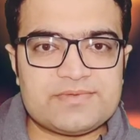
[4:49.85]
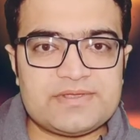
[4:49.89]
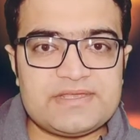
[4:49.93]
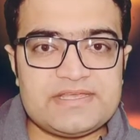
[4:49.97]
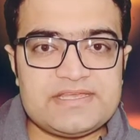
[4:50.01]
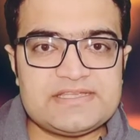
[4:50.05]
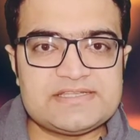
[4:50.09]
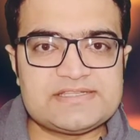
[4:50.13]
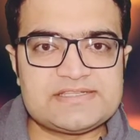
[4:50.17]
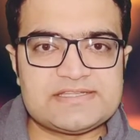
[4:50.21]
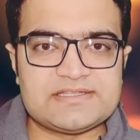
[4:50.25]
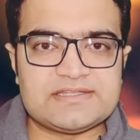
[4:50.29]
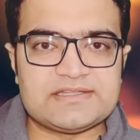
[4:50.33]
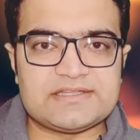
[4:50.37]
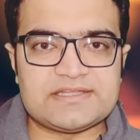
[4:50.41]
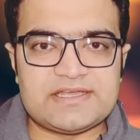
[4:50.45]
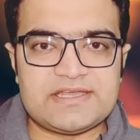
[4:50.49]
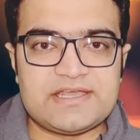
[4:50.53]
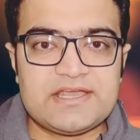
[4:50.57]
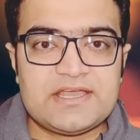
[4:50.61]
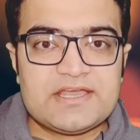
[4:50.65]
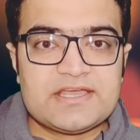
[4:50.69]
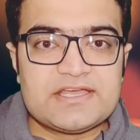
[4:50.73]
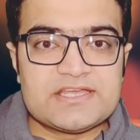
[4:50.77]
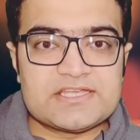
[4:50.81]
easily,
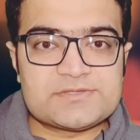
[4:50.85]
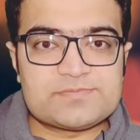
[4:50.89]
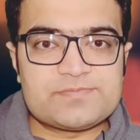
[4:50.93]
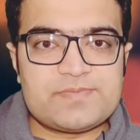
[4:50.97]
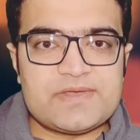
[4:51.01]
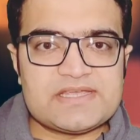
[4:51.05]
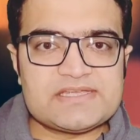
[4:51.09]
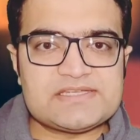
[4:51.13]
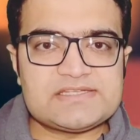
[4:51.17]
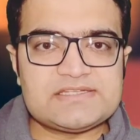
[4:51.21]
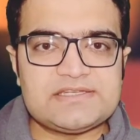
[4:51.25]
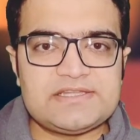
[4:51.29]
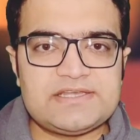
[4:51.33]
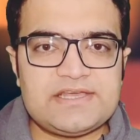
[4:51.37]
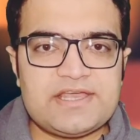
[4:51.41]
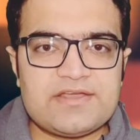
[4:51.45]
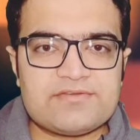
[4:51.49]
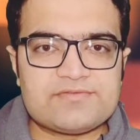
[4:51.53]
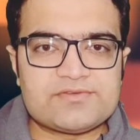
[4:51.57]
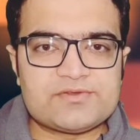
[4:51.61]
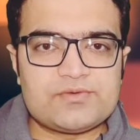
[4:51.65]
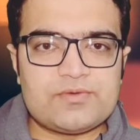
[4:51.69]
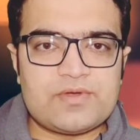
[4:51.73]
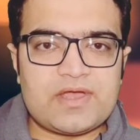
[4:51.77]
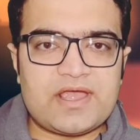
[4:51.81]
especially
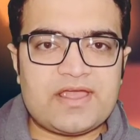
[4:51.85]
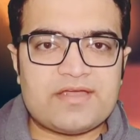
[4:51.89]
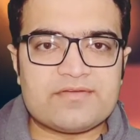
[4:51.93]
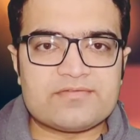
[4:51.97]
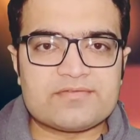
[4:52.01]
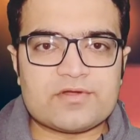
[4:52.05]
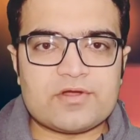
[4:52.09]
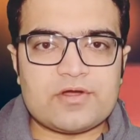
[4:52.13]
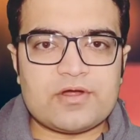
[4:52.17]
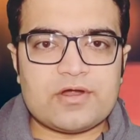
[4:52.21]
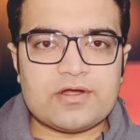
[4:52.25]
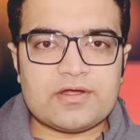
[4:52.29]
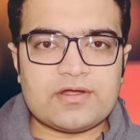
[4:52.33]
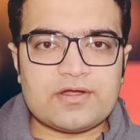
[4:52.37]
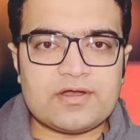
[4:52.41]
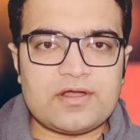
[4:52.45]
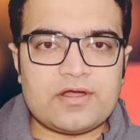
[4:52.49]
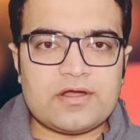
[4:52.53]
if you have got